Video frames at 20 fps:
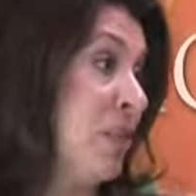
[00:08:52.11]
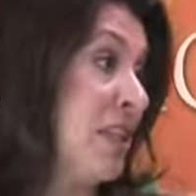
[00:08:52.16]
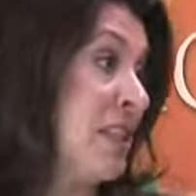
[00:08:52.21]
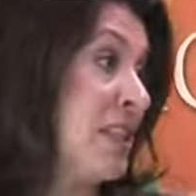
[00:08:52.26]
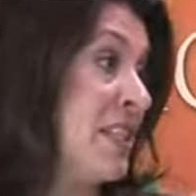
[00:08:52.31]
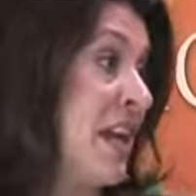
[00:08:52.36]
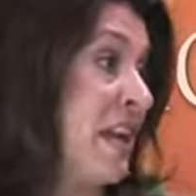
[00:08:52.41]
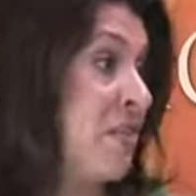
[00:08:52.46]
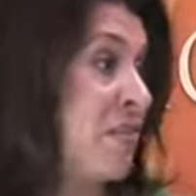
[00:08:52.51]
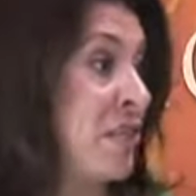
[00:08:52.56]

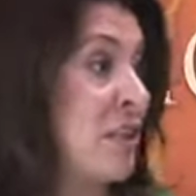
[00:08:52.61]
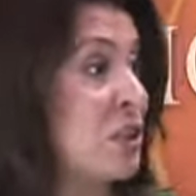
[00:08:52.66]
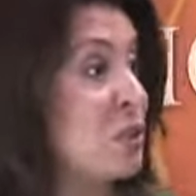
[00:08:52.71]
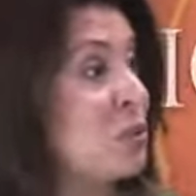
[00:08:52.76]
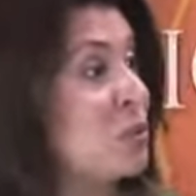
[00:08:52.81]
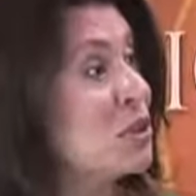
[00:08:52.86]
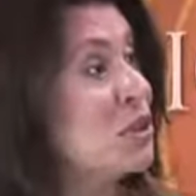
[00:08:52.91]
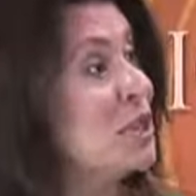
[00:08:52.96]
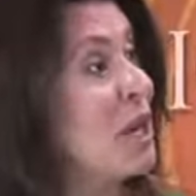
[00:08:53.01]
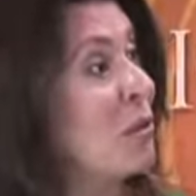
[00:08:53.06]
Let's not fix
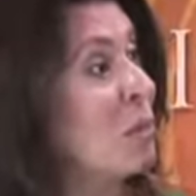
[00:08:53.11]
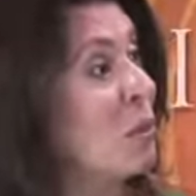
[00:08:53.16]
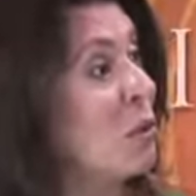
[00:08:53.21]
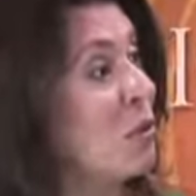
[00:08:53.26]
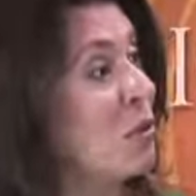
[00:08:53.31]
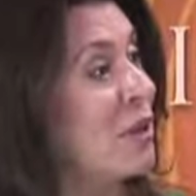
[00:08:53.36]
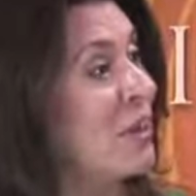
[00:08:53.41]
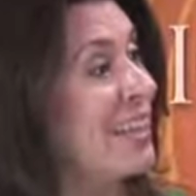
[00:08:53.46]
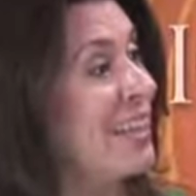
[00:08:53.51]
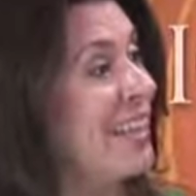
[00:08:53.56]
what's not
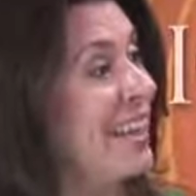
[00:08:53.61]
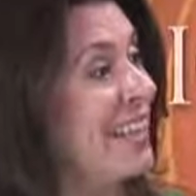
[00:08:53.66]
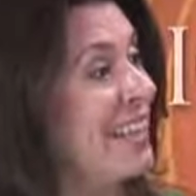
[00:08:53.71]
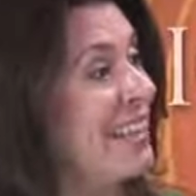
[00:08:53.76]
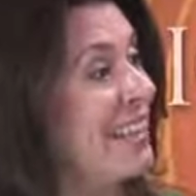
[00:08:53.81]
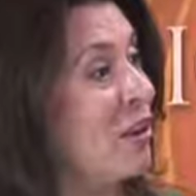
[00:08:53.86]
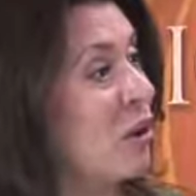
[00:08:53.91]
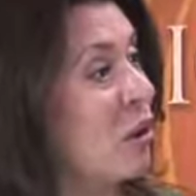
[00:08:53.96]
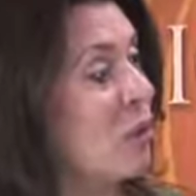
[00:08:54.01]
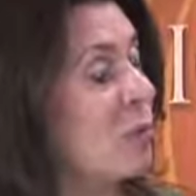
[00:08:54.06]
broken, and
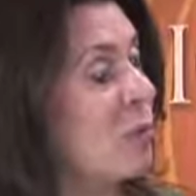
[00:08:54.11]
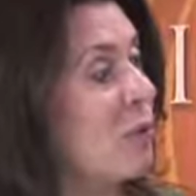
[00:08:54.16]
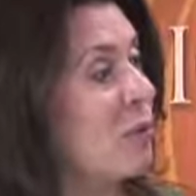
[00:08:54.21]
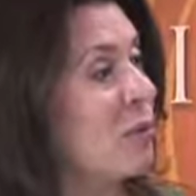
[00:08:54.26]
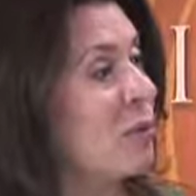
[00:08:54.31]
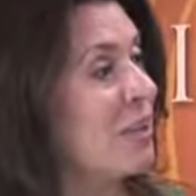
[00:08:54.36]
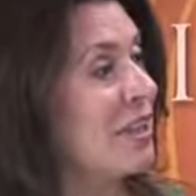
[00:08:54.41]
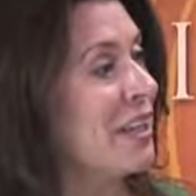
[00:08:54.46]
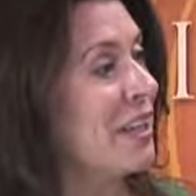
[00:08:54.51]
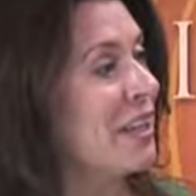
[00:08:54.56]
there are
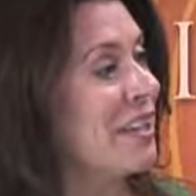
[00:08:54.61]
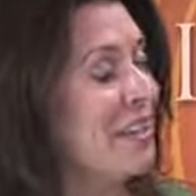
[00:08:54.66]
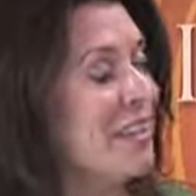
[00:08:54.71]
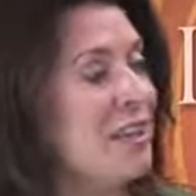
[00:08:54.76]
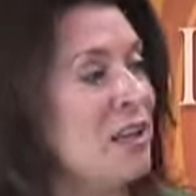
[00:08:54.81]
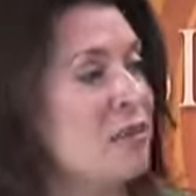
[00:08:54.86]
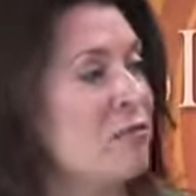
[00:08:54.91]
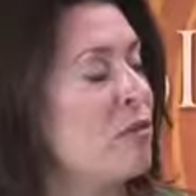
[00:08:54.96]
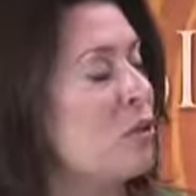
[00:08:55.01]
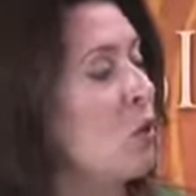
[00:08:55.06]
people that
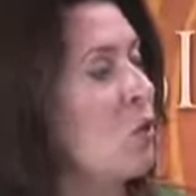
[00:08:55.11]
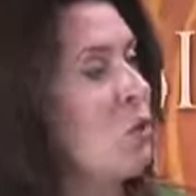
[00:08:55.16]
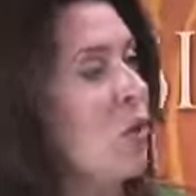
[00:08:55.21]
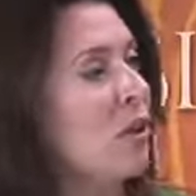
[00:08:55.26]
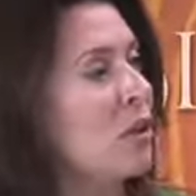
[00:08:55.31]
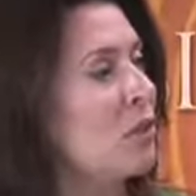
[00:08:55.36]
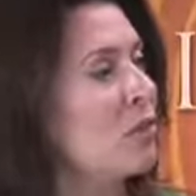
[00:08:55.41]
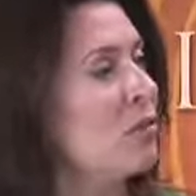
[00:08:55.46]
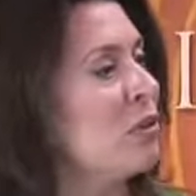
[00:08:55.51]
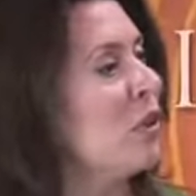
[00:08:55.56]
feel
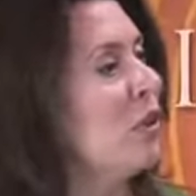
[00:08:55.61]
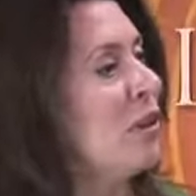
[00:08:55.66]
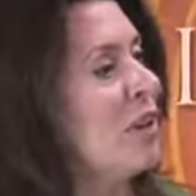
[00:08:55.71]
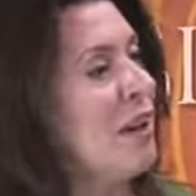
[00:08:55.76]
wonderful